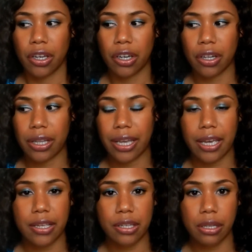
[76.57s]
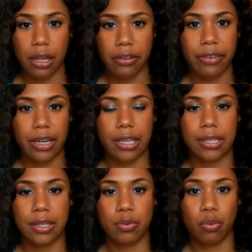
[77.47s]
curly hair is a lot of it
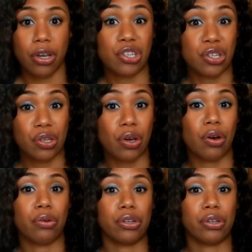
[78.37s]
is wash and go,